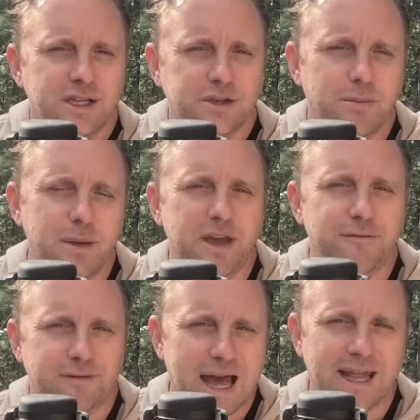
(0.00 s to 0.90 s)
So maybe it
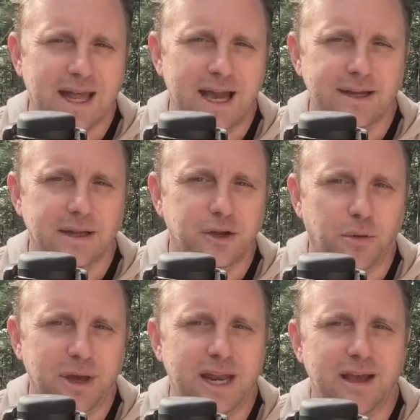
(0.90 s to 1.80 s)
flatlined a little
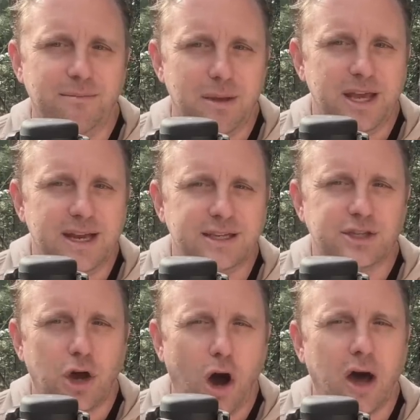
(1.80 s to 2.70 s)
bit, and maybe it has
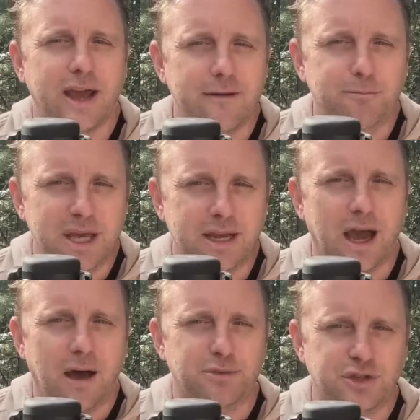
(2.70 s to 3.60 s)
caught a bid
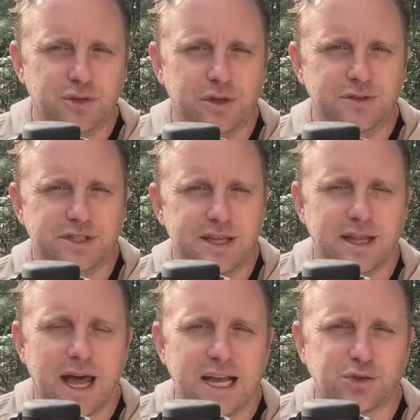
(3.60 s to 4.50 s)
up to. You see,
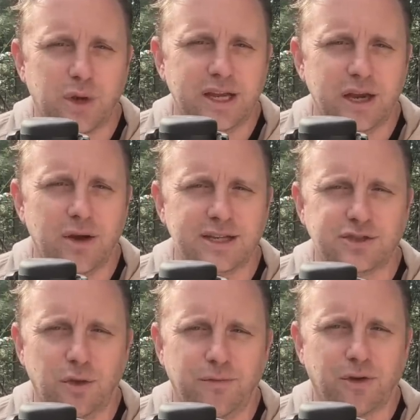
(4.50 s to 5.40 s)
the last one here has
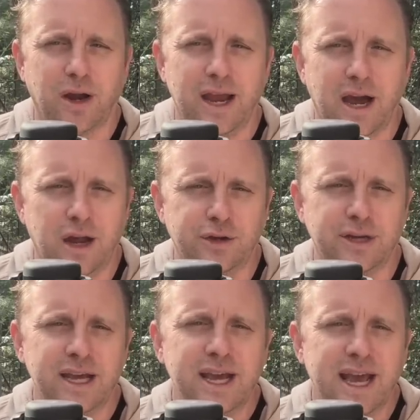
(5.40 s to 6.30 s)
sold for eight
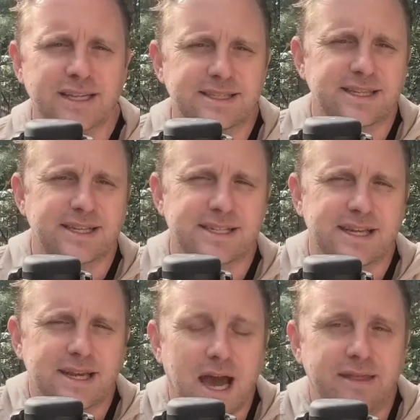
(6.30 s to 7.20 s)
hundred and
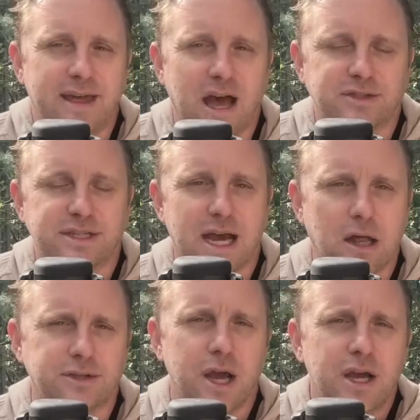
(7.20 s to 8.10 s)
sixty-nine thousand
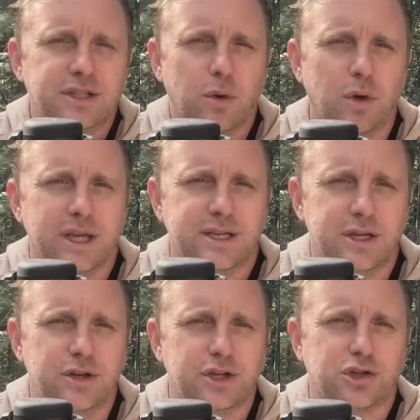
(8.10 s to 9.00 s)
dollars. So we'll
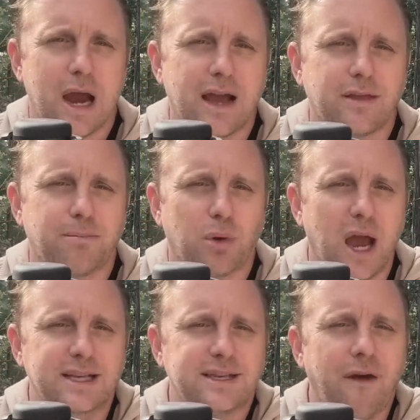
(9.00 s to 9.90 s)
continue to track the
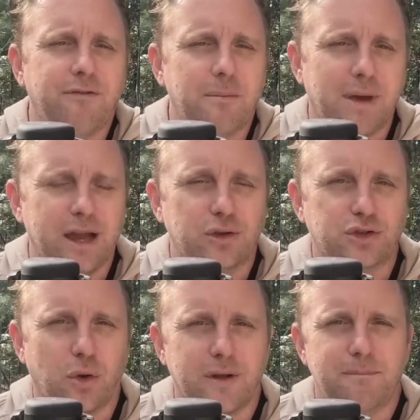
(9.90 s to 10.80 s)
price of the Michael
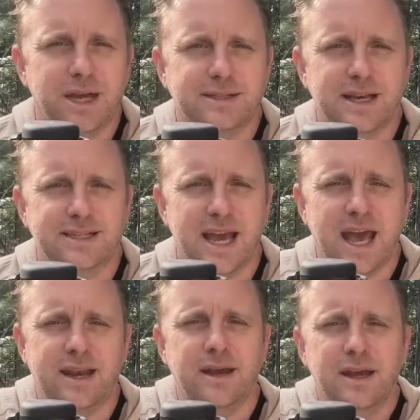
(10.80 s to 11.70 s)
Jordan PSA
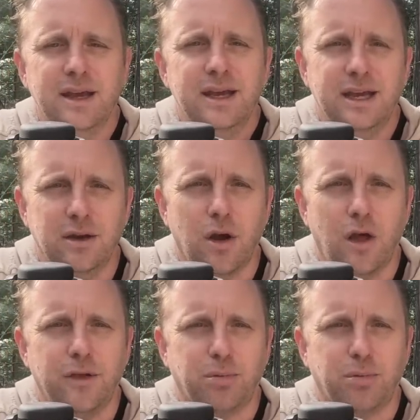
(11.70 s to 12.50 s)
ten here on the